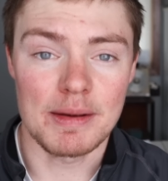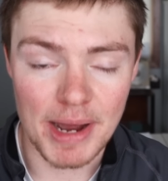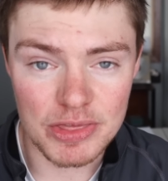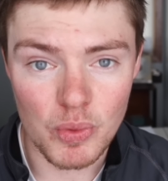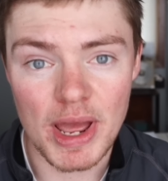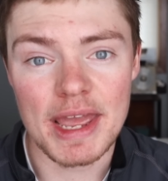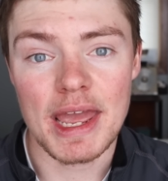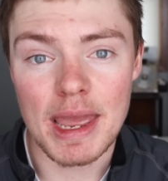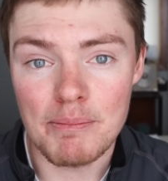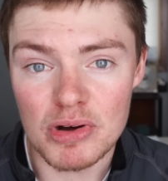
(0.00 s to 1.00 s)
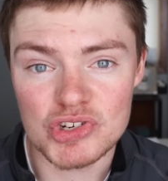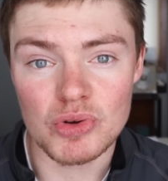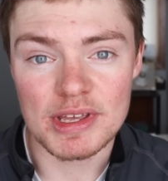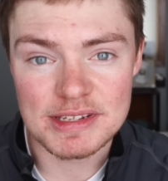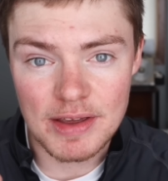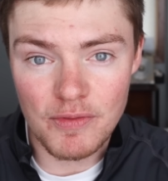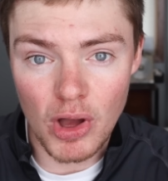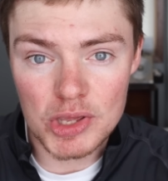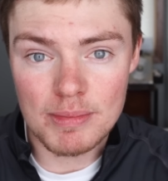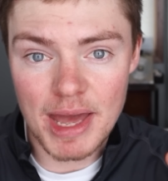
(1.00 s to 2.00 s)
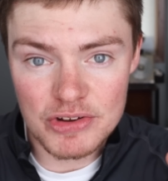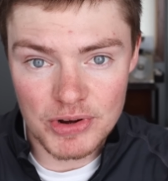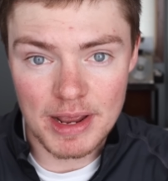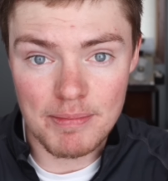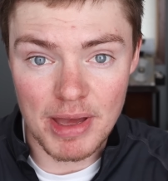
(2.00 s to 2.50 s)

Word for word: And by the way, a bushel is a volumetric